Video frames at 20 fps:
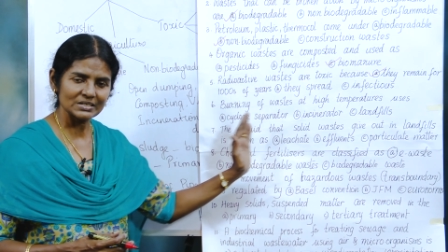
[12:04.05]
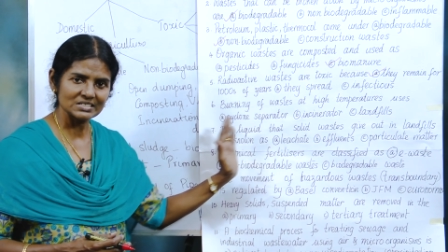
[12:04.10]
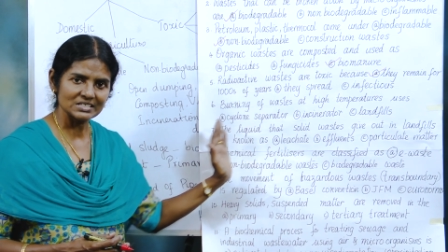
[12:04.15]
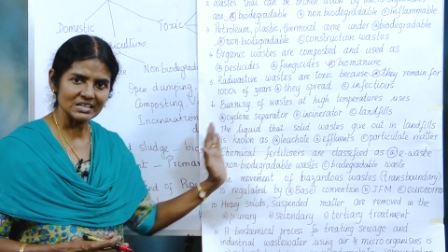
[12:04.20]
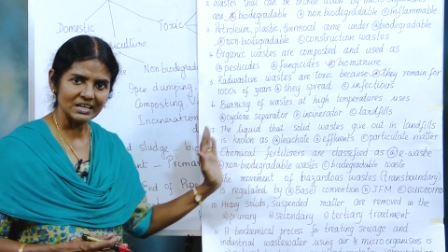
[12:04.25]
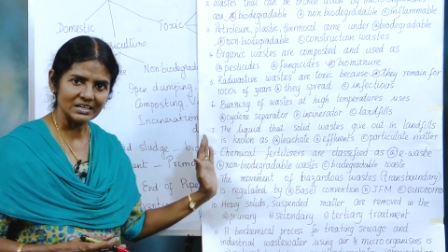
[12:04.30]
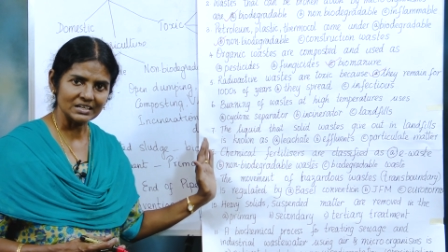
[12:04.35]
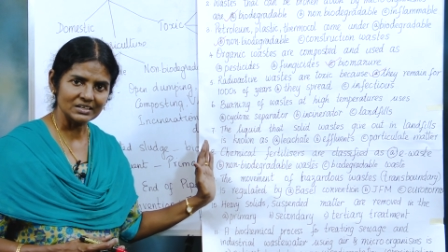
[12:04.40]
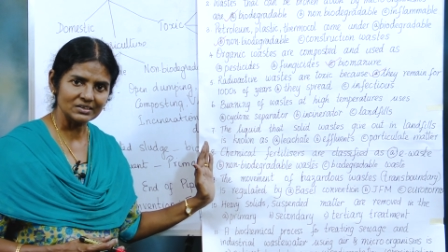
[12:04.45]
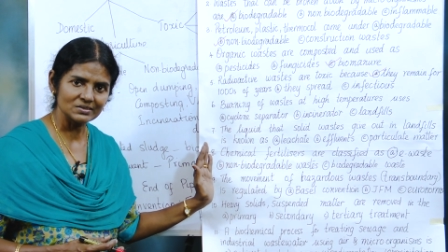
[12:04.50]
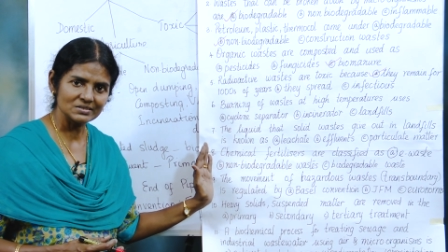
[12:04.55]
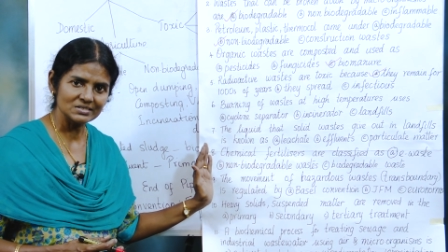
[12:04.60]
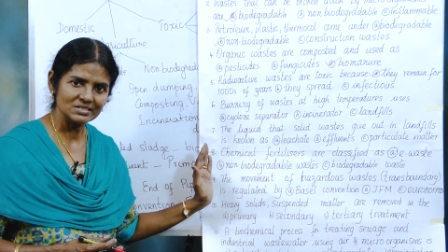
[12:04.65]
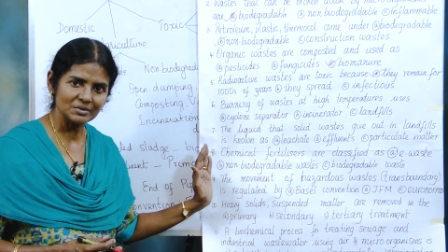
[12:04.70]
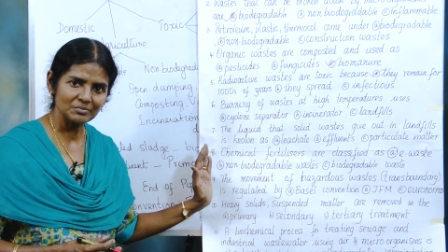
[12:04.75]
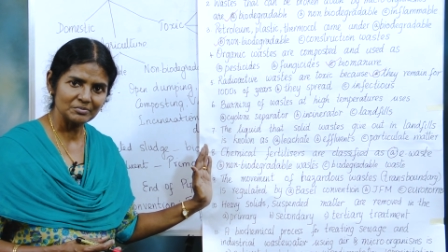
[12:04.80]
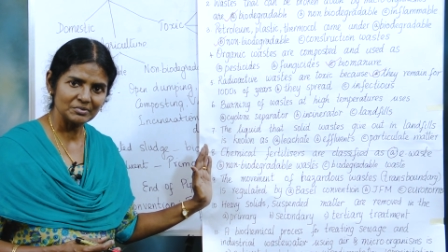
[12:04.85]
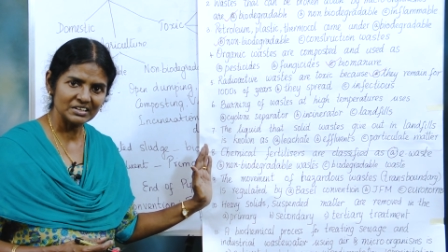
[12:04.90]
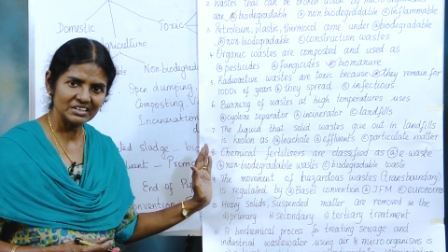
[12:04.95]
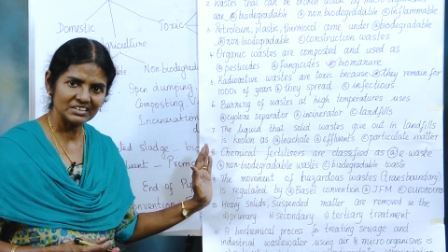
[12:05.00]
the cyclone
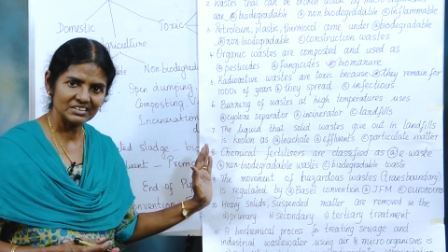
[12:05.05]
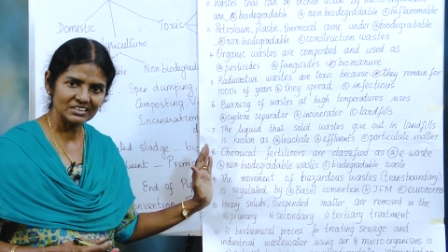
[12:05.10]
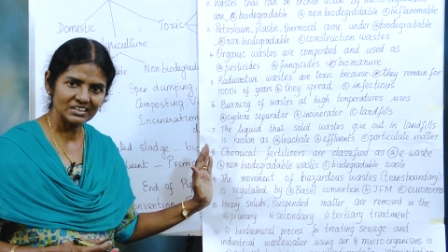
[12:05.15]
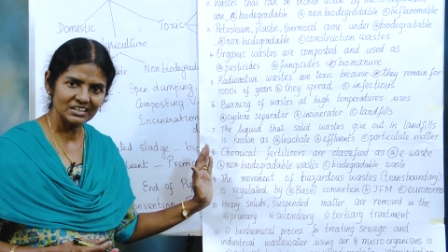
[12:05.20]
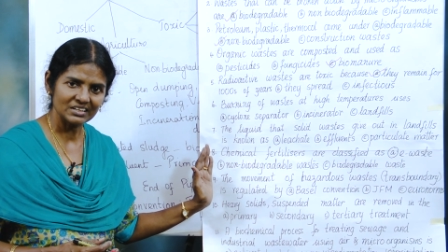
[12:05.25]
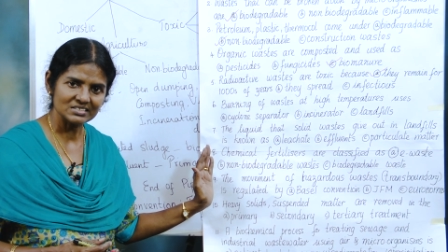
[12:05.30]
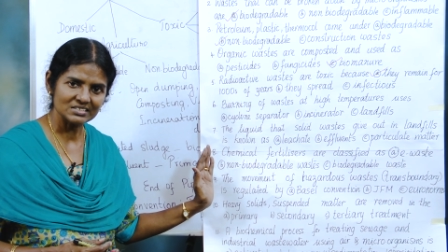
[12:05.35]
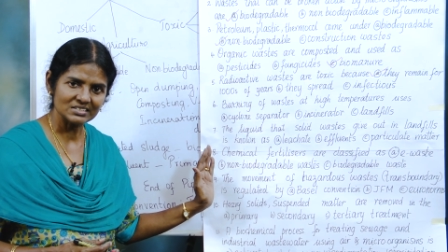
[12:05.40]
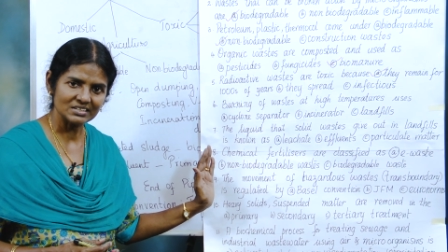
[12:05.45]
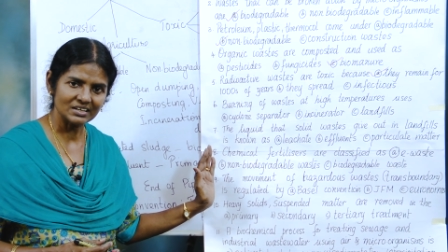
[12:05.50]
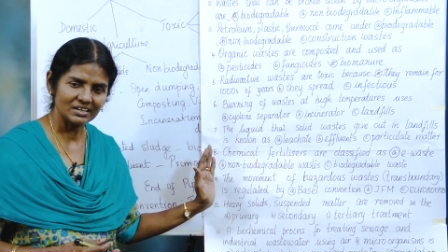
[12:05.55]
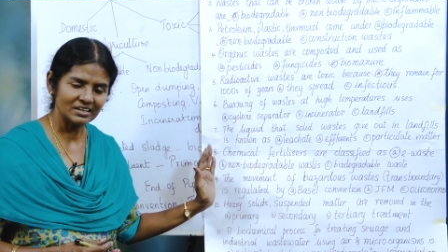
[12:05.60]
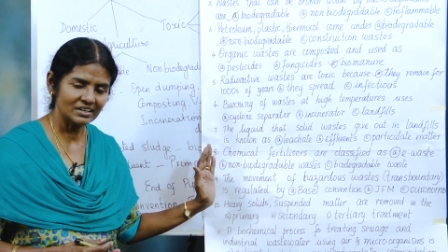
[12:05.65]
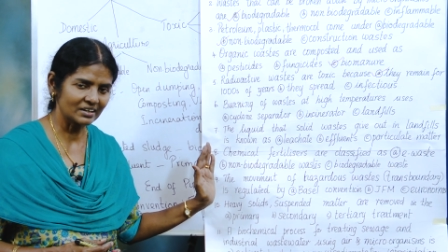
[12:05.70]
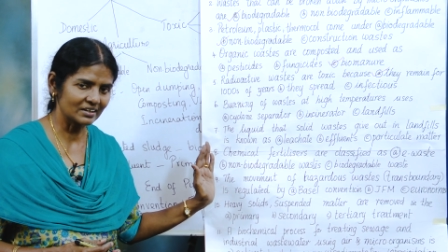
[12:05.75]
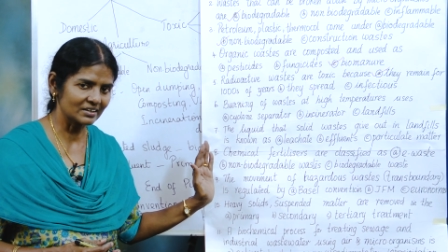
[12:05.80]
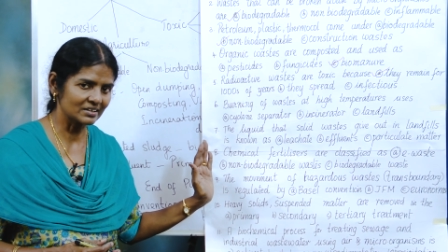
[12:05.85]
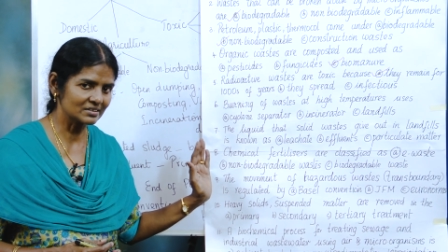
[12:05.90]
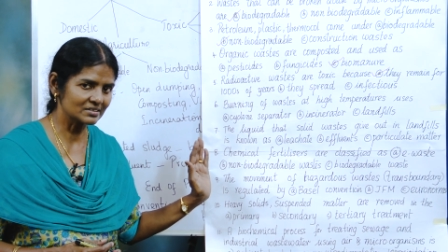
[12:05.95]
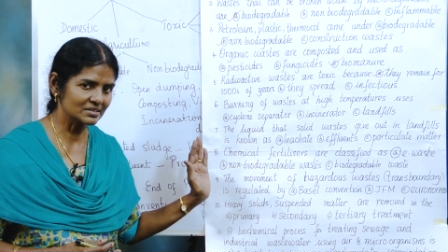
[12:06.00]
separator has
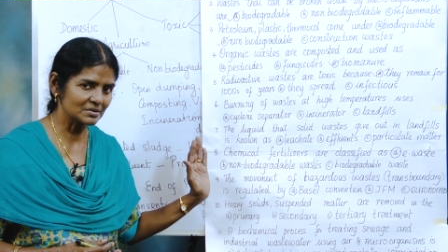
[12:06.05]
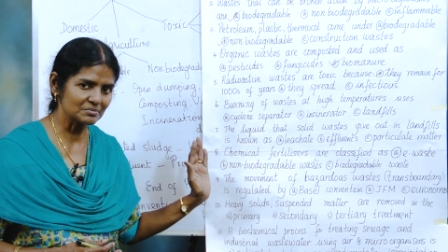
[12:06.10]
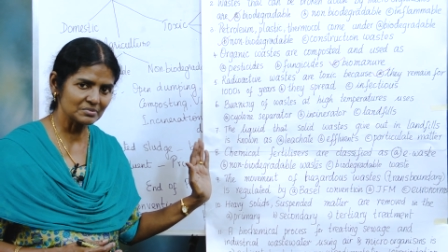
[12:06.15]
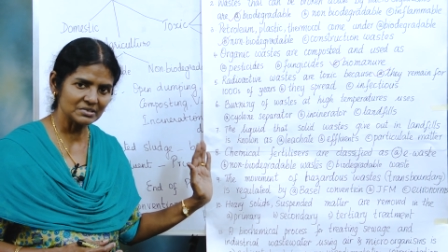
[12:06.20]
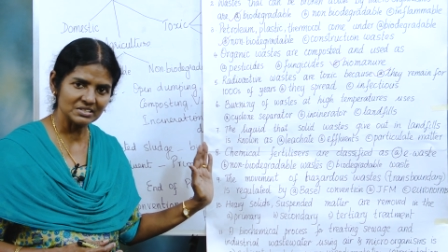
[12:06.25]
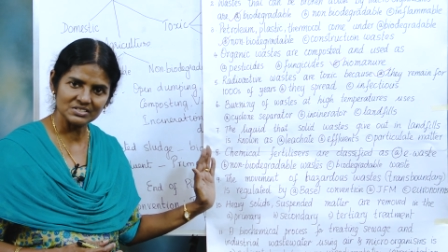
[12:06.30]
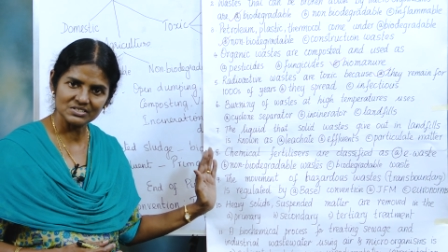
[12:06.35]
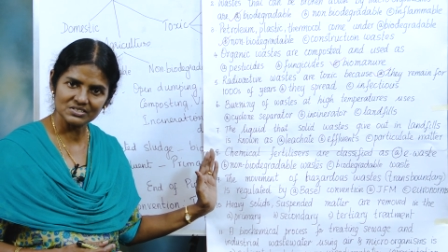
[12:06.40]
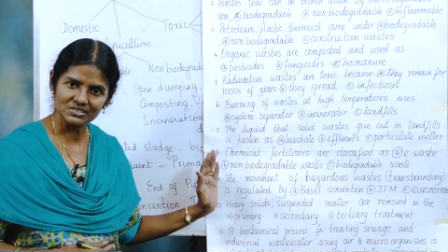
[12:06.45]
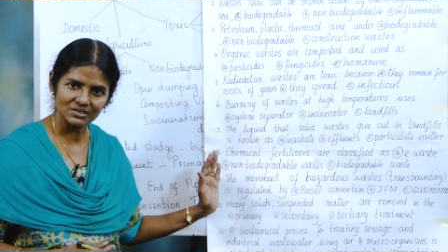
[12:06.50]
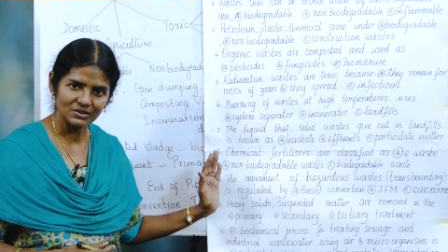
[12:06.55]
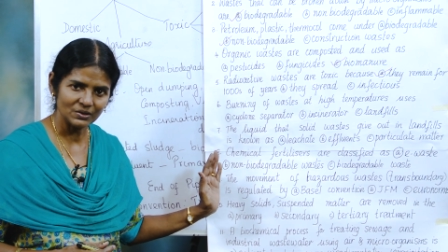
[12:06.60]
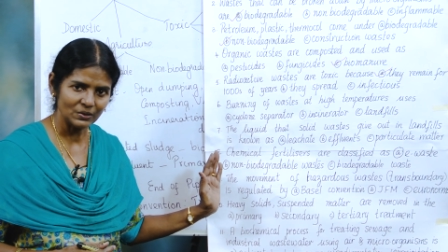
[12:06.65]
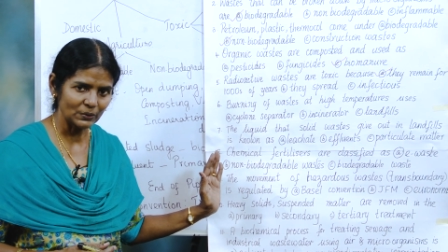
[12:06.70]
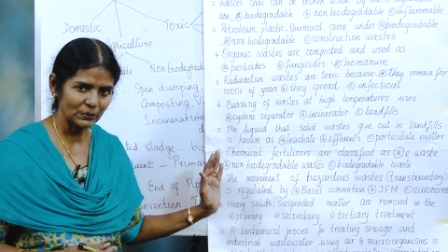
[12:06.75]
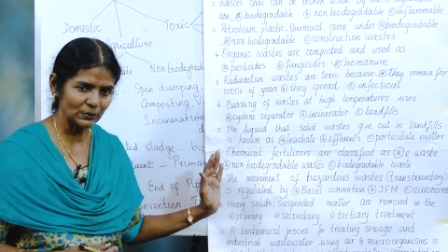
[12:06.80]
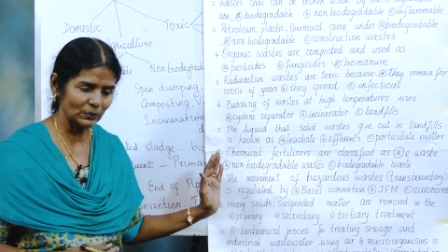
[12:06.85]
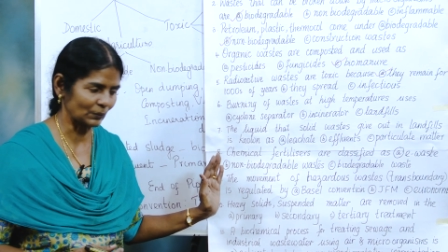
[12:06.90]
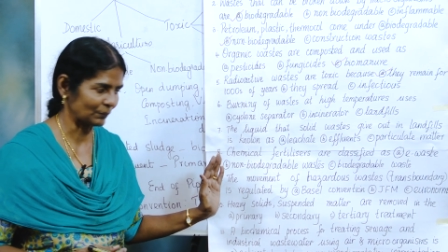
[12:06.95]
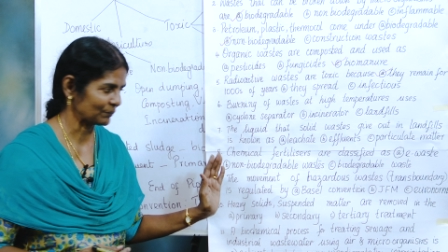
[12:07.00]
high temperature?
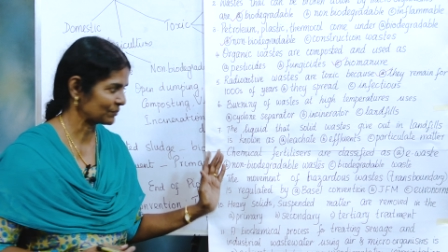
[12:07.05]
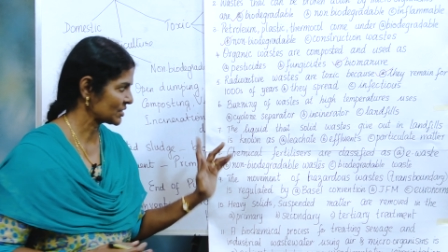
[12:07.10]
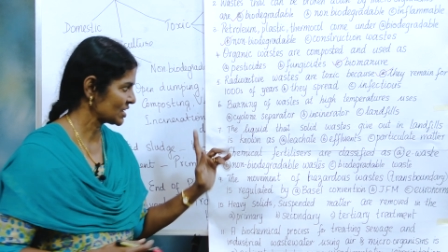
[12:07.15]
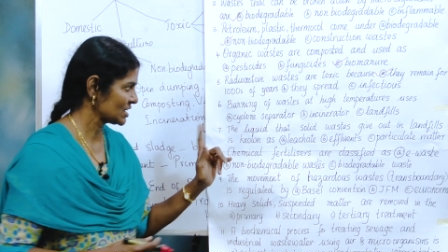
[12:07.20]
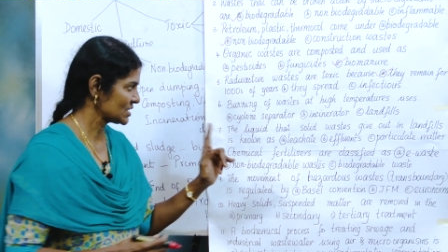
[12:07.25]
No.